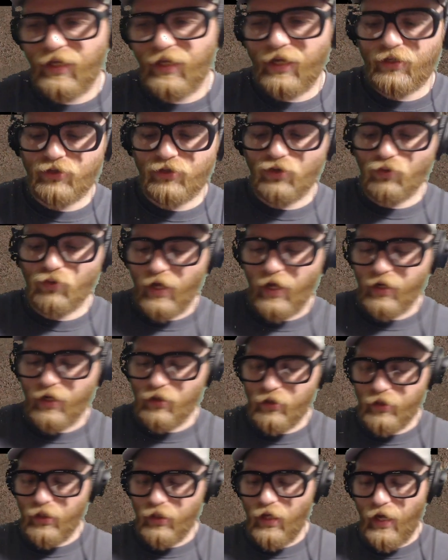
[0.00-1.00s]
that
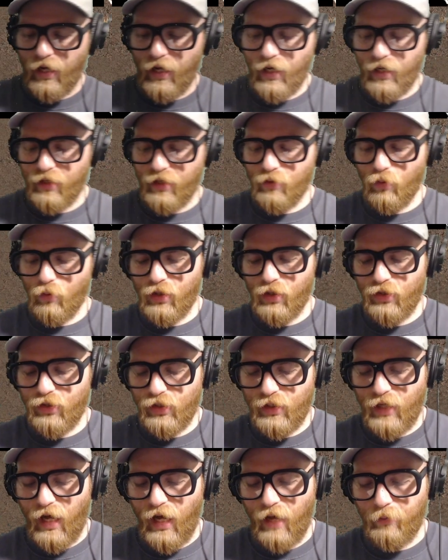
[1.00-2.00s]
directly, and I didn't want to
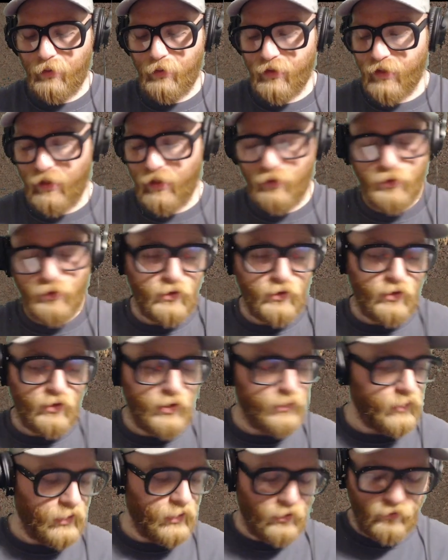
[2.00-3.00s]
just copy it down, so I thought
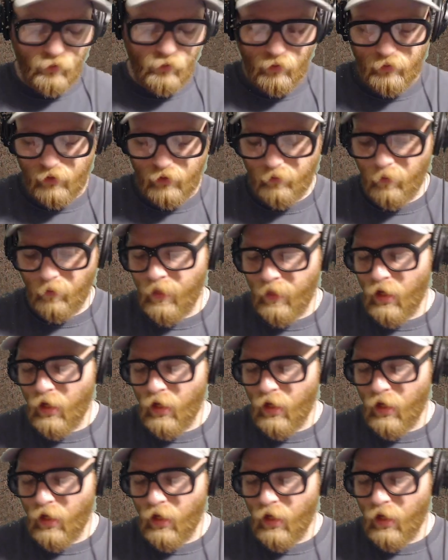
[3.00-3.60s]
I'd read it off the website.